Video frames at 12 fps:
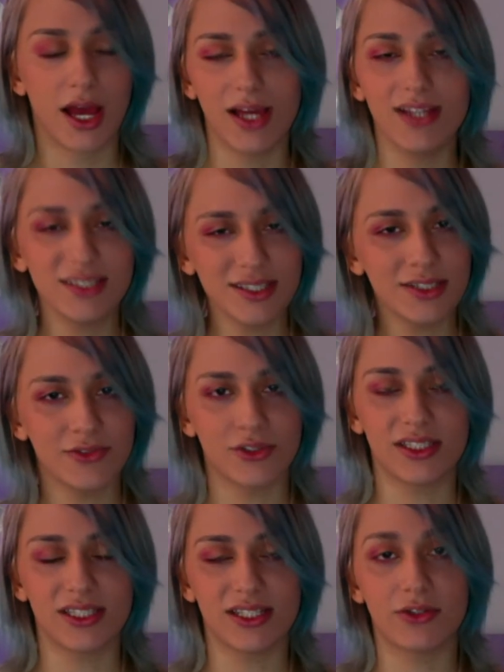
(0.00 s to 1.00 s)
it's an
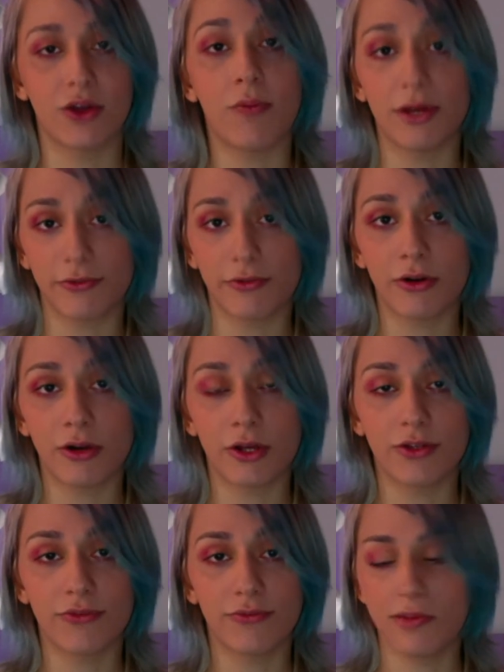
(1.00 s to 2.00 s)
interesting topic for a
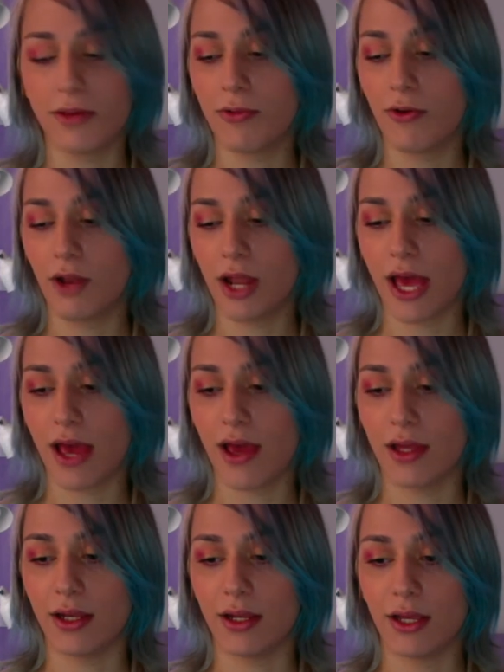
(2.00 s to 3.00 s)
lot of people
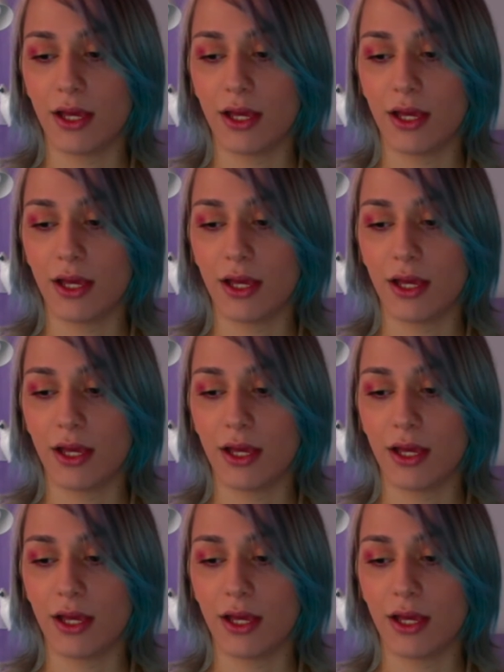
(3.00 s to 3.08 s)
and